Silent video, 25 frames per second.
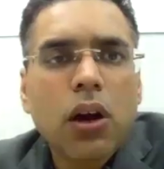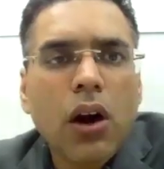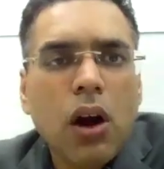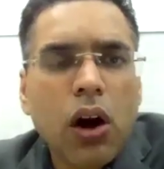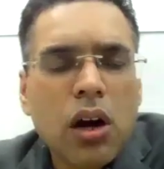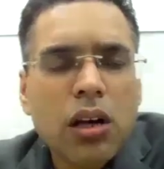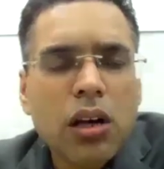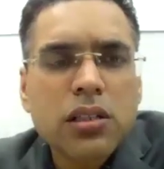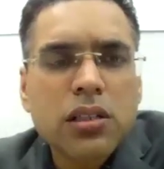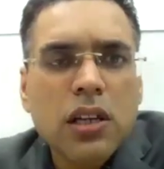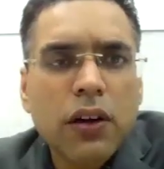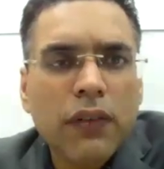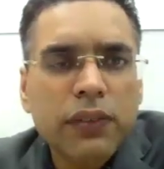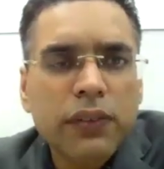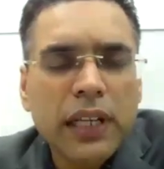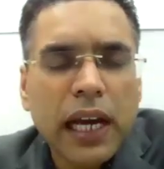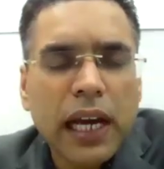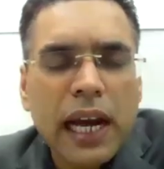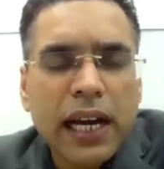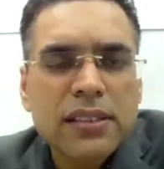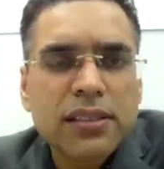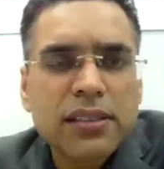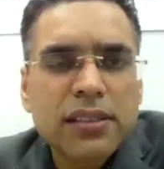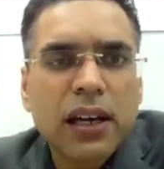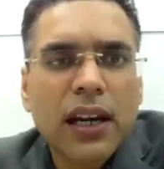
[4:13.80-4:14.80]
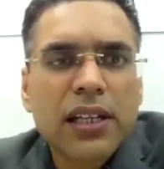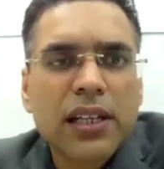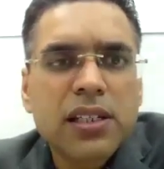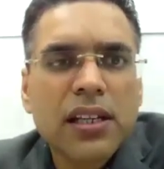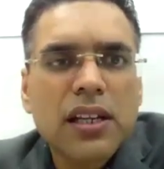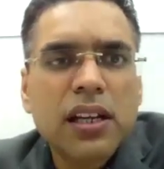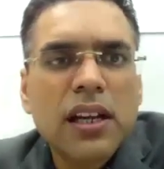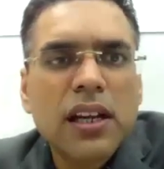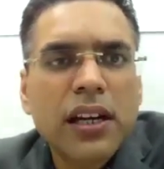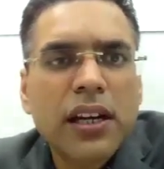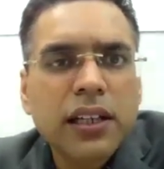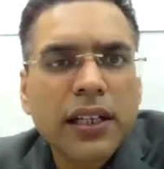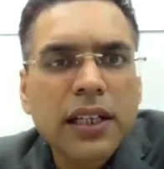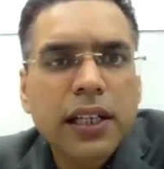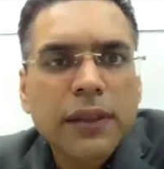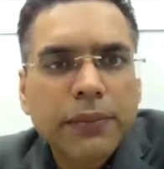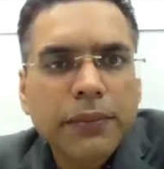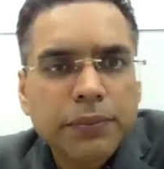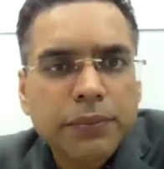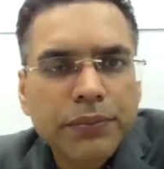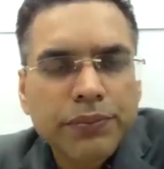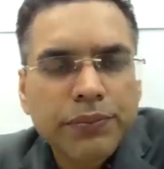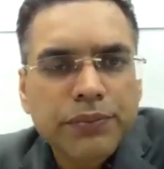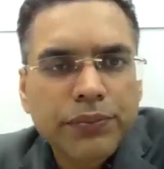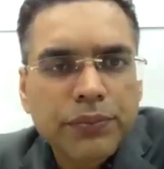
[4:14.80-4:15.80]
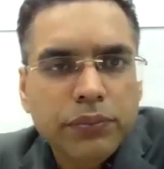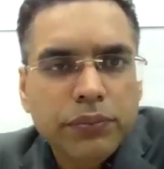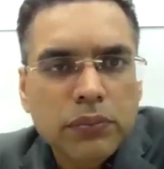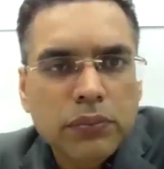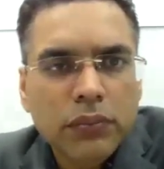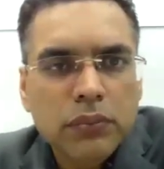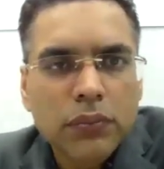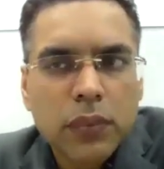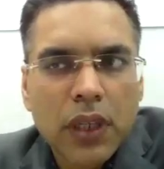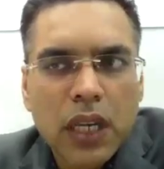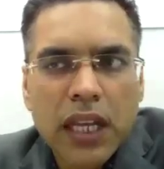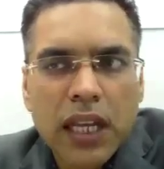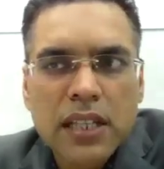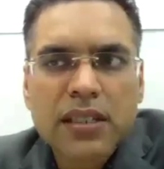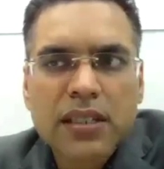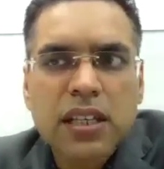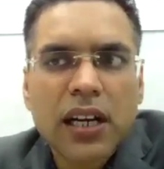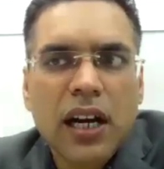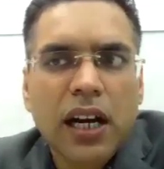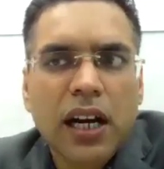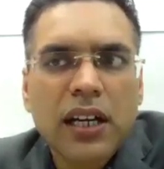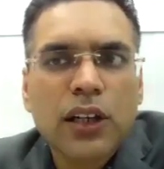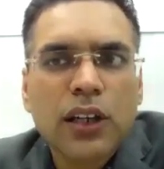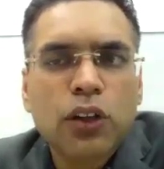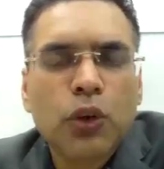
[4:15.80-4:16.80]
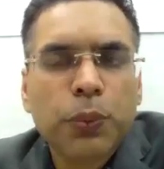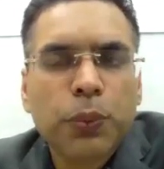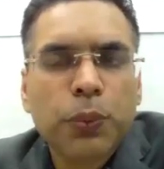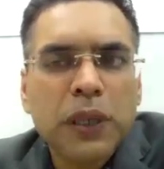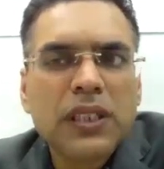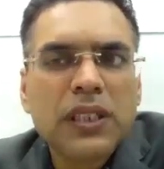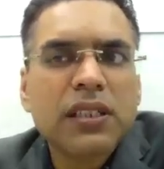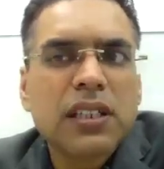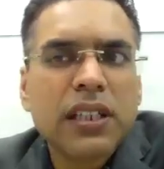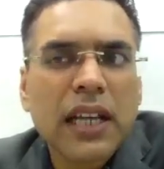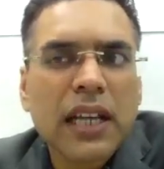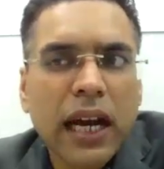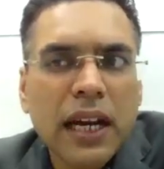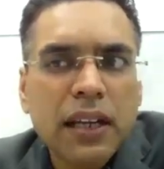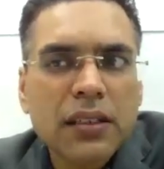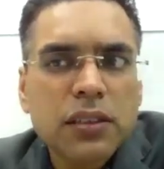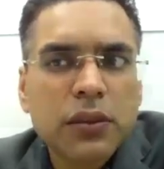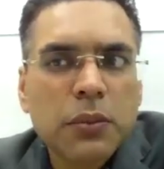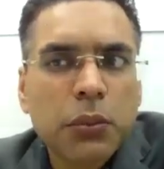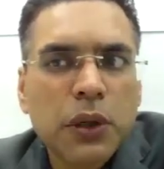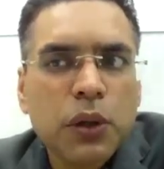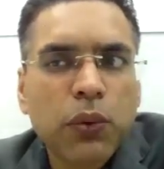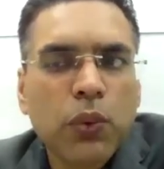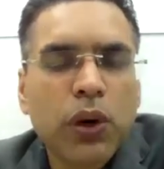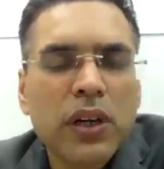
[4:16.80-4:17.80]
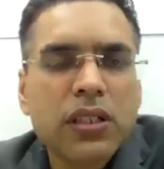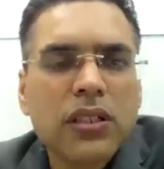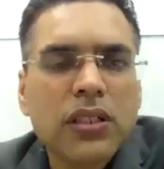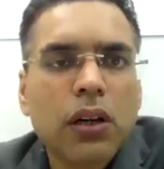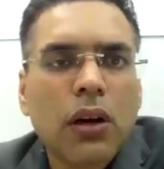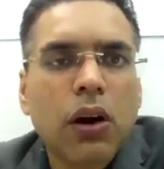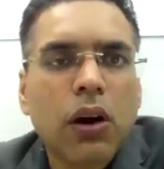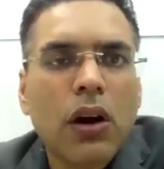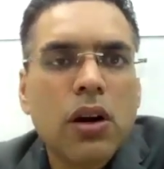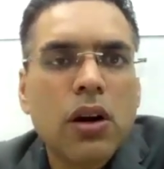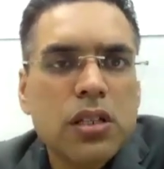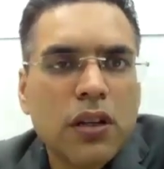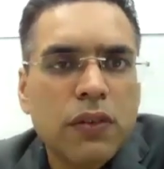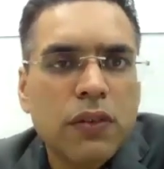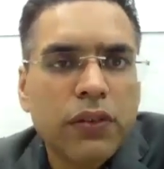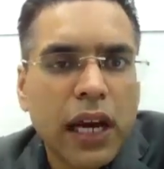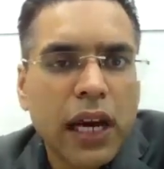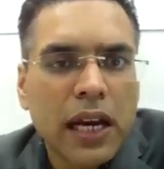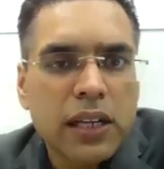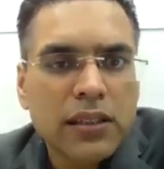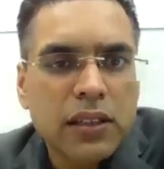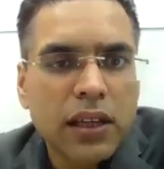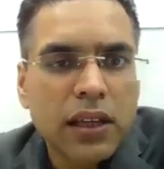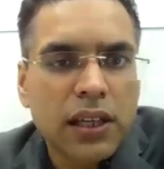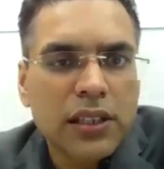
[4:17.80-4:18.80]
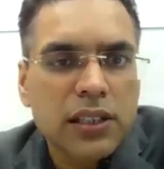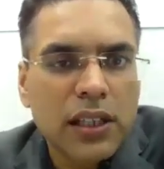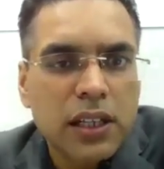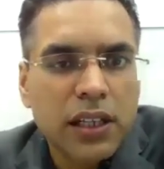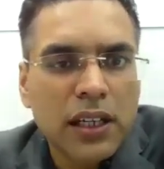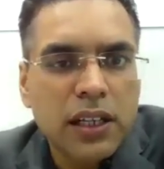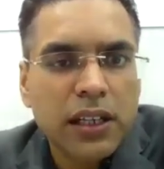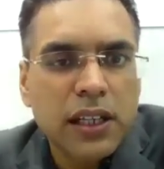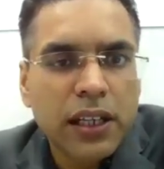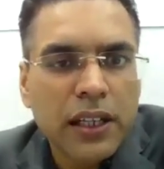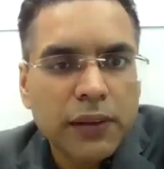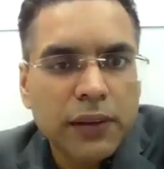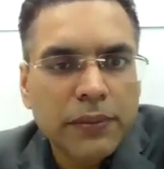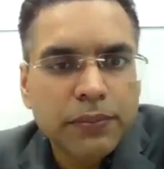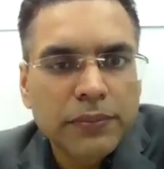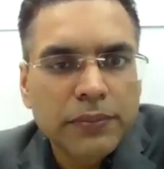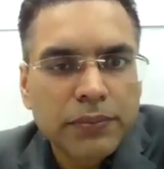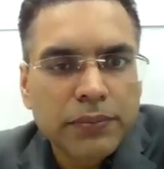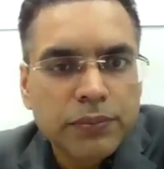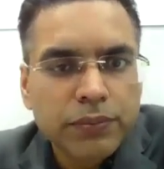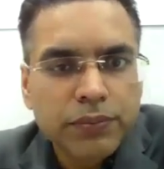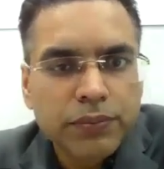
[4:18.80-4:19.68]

is the cost of tax collection in India? Let's say 100 rupees is a tax, but what is the cost of tax collection in India?